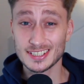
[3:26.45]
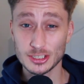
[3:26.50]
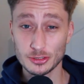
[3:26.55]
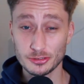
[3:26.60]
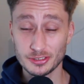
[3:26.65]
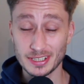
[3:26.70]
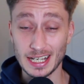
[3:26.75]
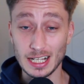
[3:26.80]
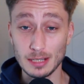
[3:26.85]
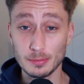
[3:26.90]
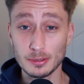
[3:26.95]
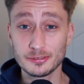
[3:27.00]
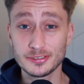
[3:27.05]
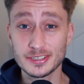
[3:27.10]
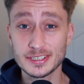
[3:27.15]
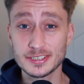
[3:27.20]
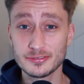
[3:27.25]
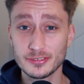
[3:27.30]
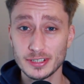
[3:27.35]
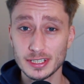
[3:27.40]
So with the help of
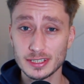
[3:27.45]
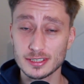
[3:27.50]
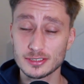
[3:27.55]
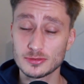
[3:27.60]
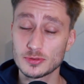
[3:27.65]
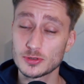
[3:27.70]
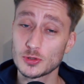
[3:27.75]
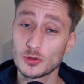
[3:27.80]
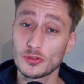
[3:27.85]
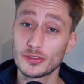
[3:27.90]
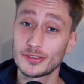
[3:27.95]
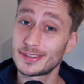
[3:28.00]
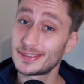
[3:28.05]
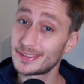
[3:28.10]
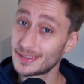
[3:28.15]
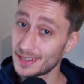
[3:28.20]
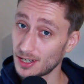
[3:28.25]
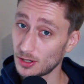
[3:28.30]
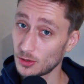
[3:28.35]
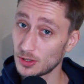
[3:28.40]
these filters, we should
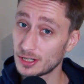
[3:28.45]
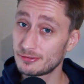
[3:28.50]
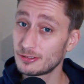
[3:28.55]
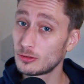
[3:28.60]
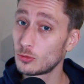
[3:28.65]
now have a